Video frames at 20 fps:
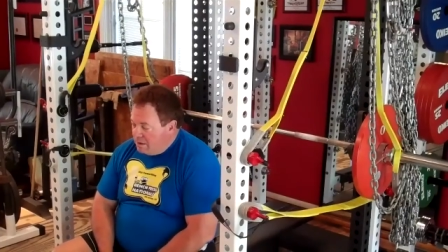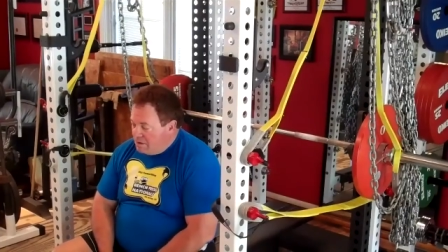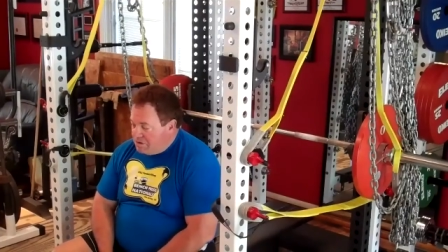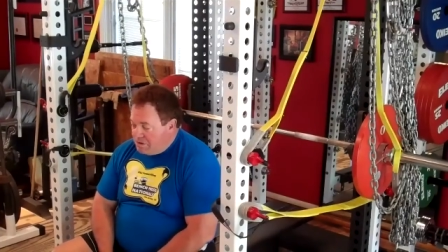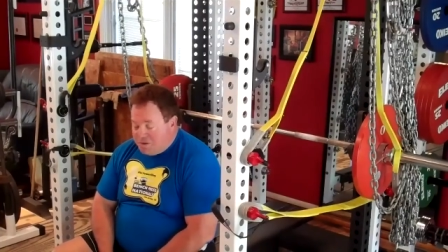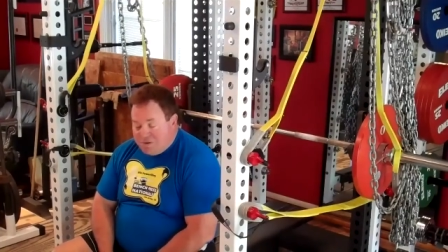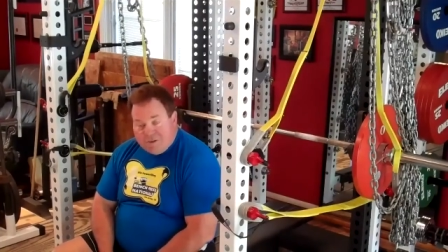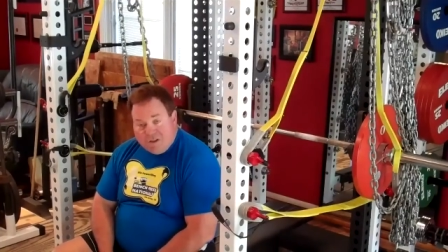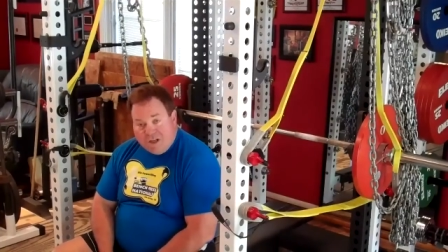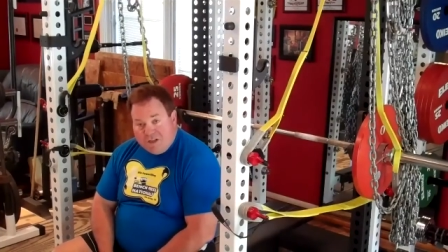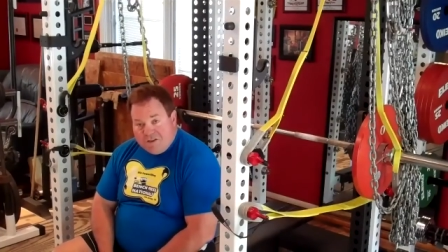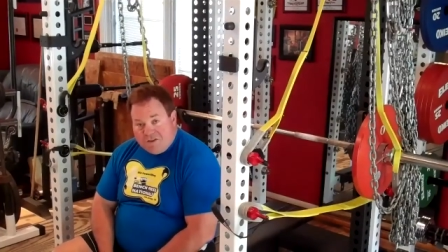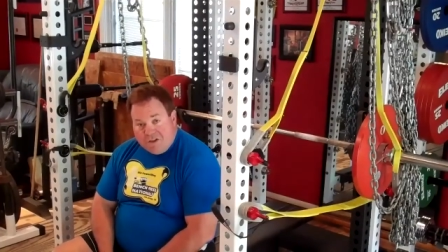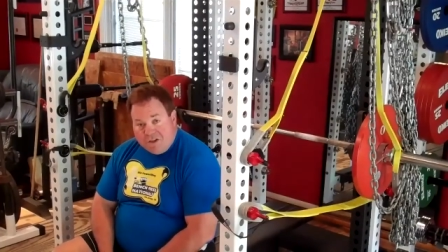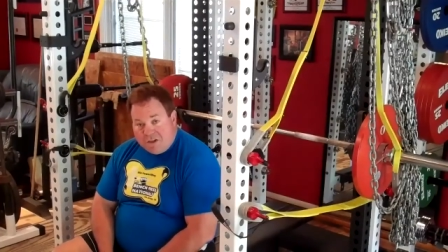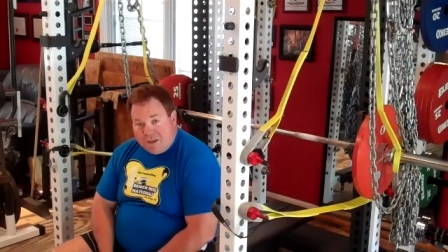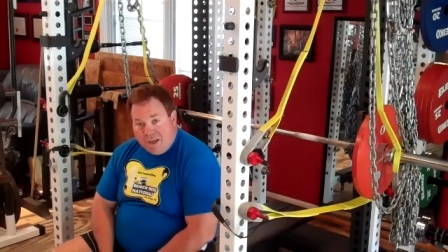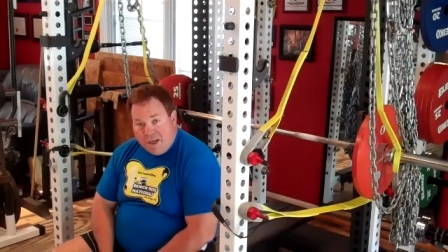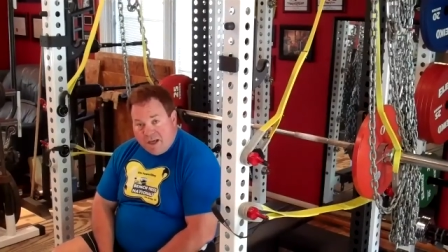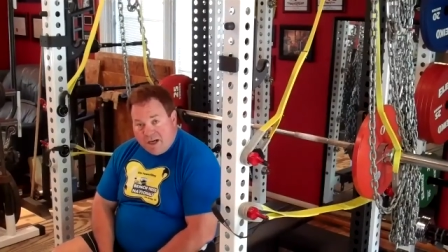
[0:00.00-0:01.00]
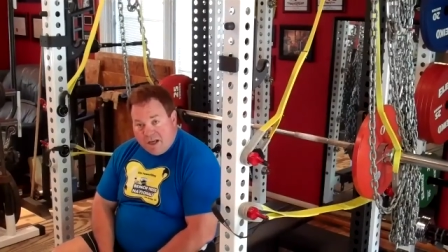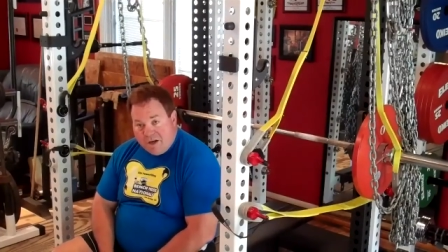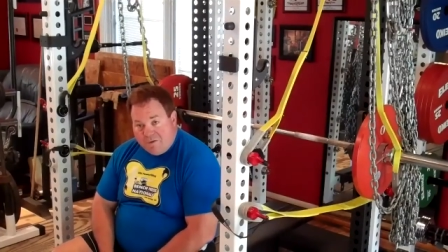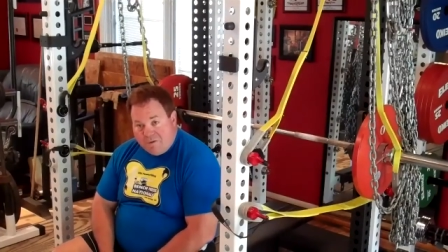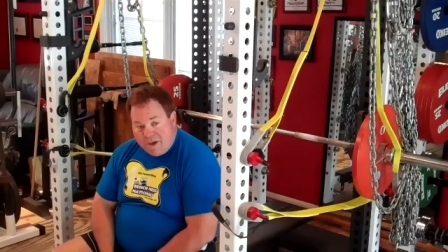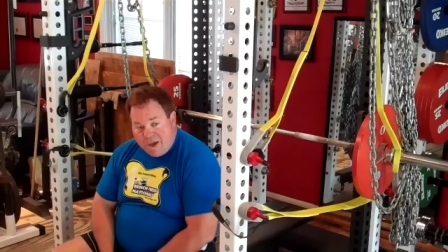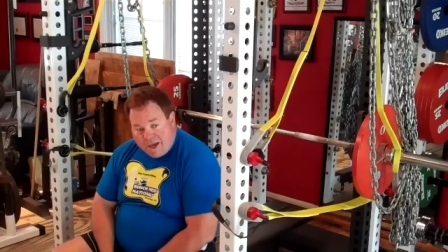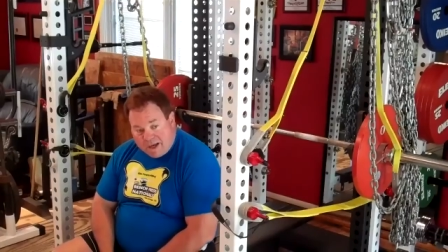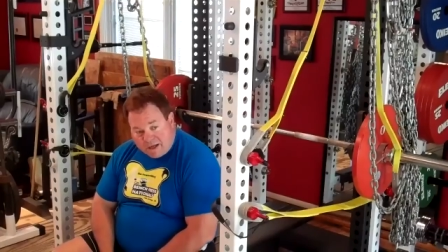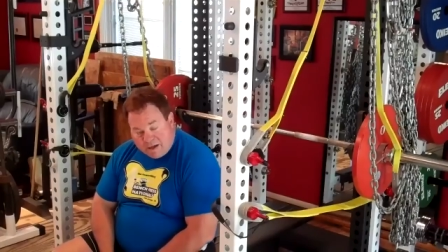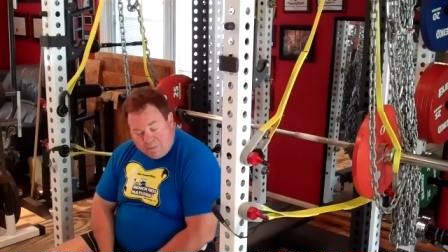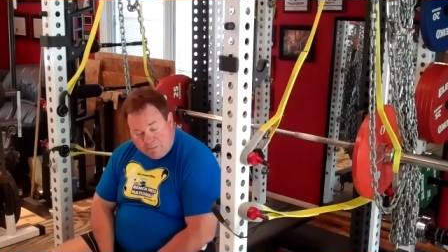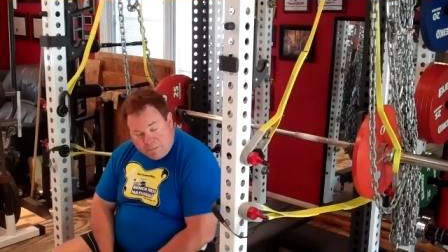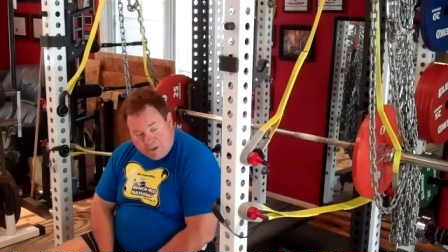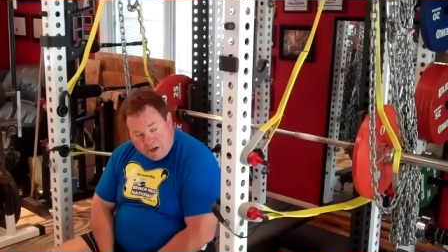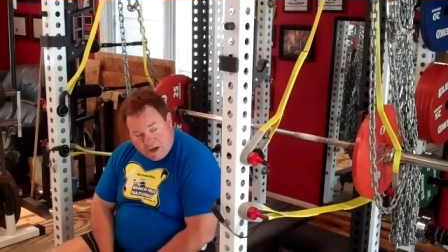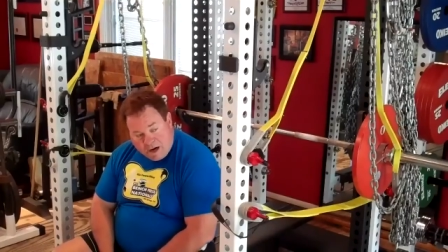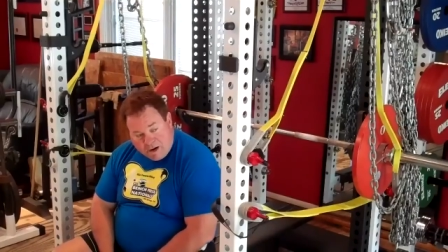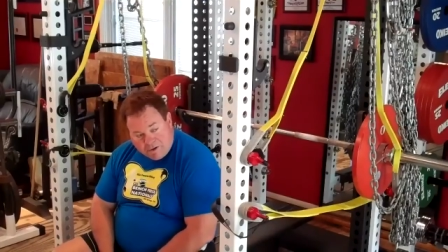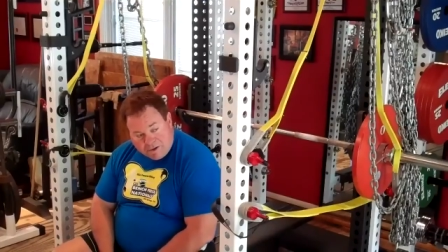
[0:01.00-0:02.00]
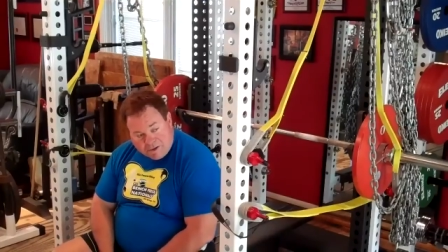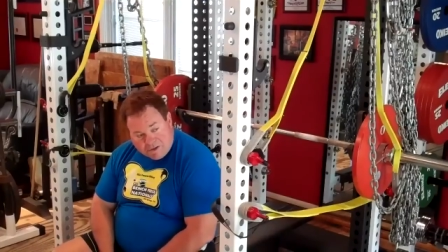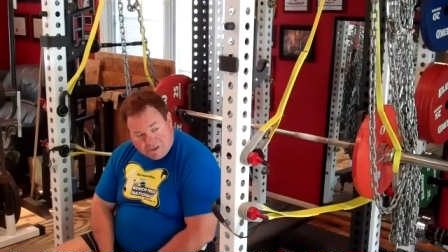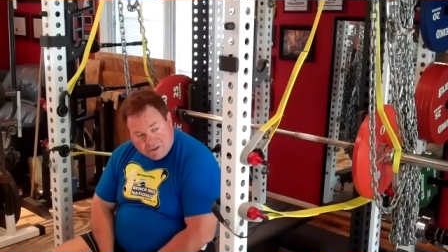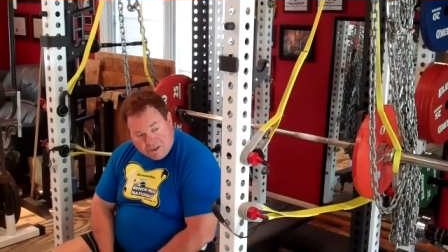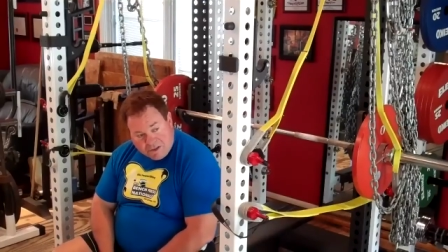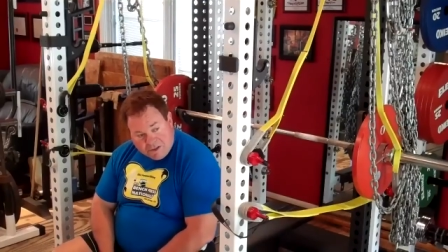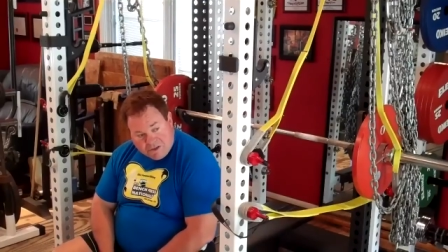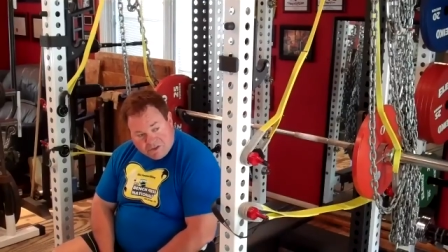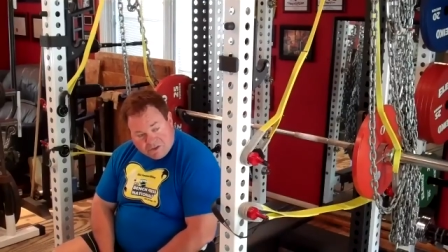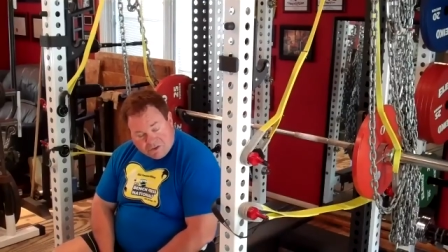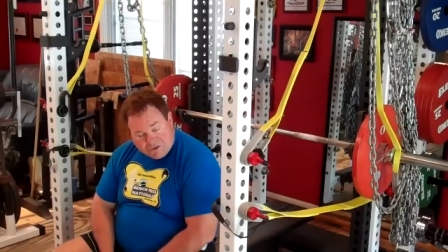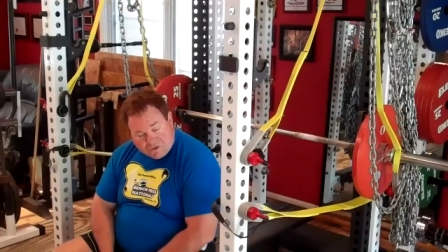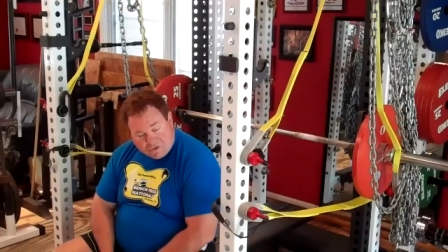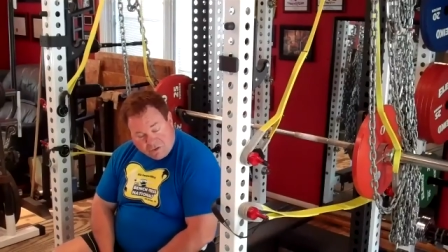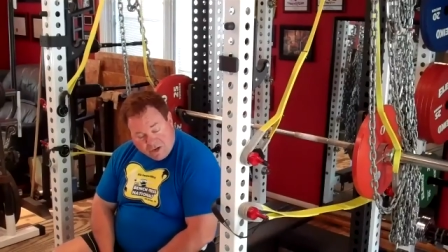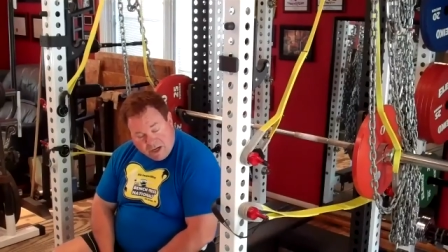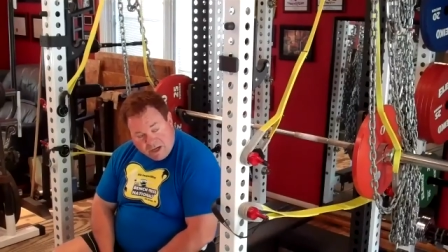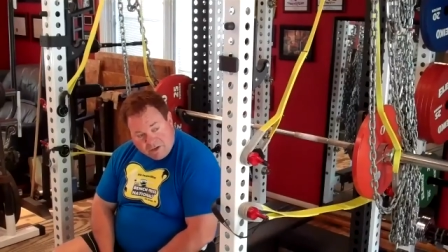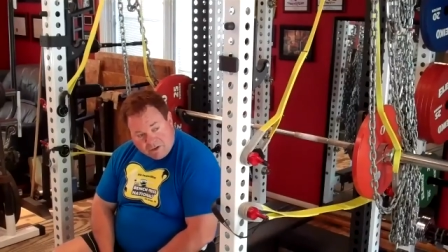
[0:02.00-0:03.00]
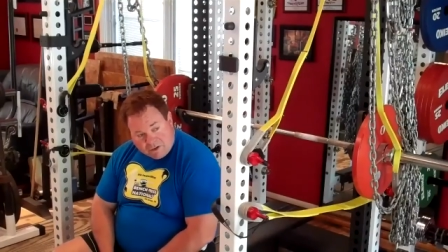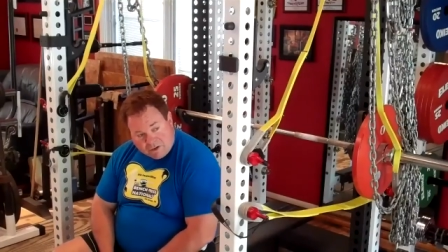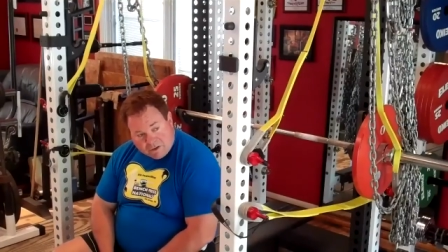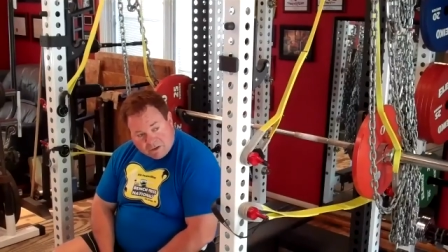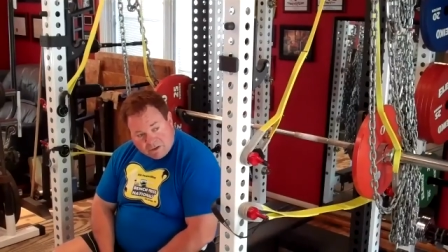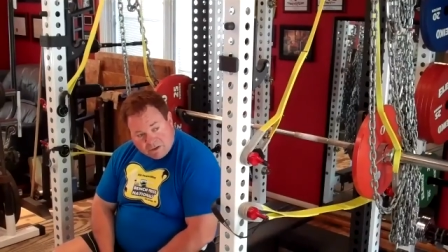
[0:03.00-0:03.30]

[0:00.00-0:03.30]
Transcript: She said she can't unrack a bar and she needs a trainer